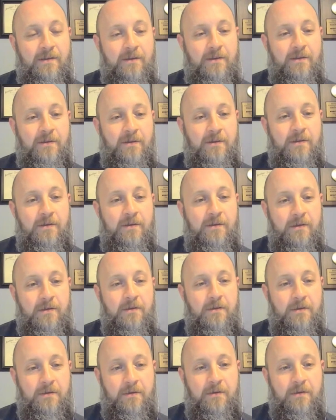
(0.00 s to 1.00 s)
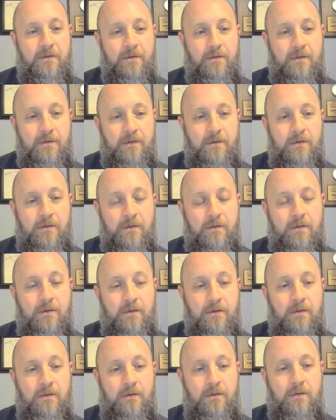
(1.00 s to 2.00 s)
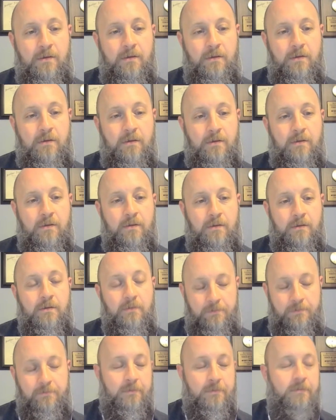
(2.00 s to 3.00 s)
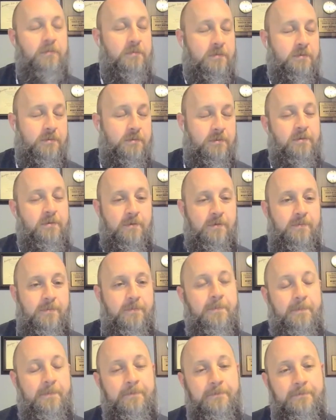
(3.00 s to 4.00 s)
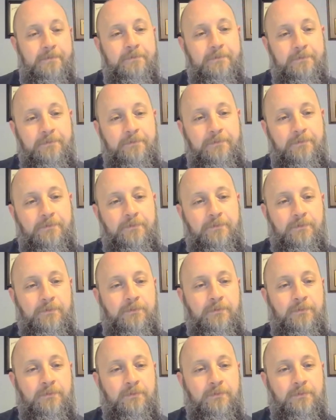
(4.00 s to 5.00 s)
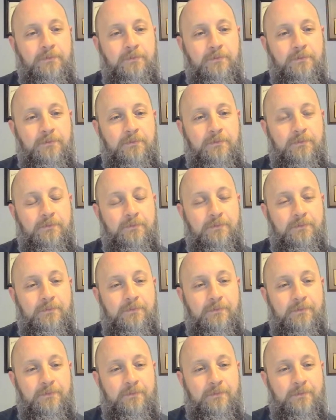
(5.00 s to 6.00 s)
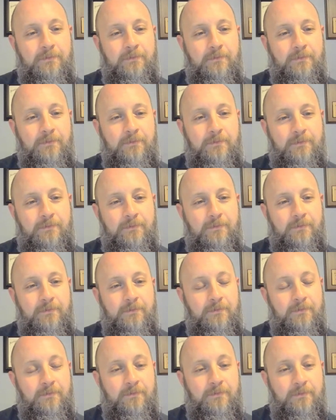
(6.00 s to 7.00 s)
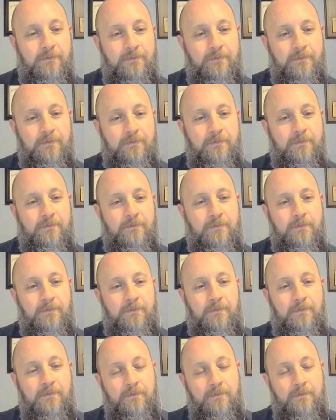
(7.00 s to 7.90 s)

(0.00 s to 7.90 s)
(silent)